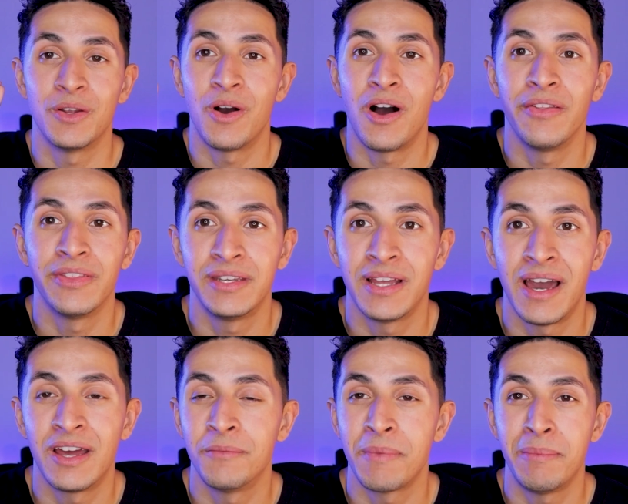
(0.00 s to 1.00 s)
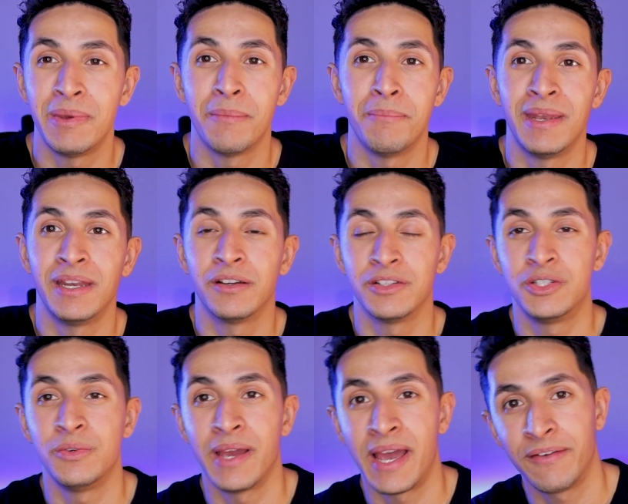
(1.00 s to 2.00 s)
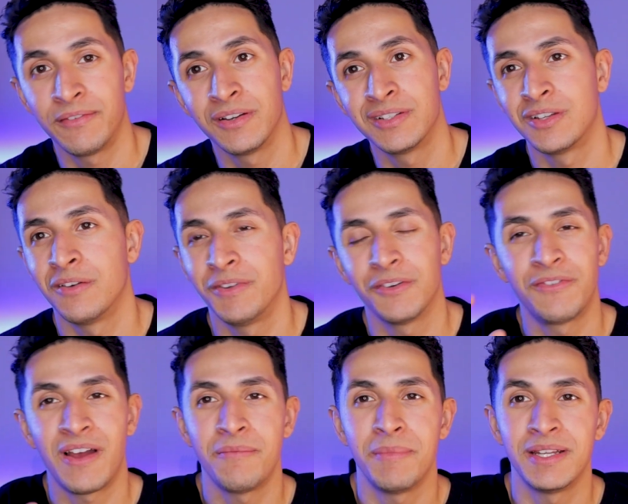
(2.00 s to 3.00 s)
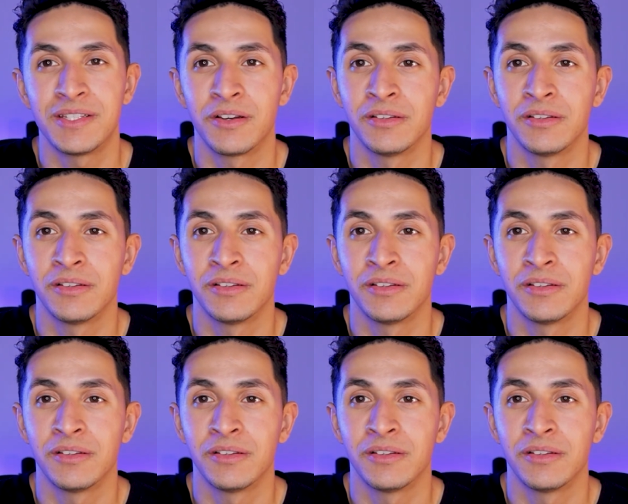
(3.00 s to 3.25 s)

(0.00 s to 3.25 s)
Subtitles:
on the dot, or maybe a minute or two after. So if you're 5 minutes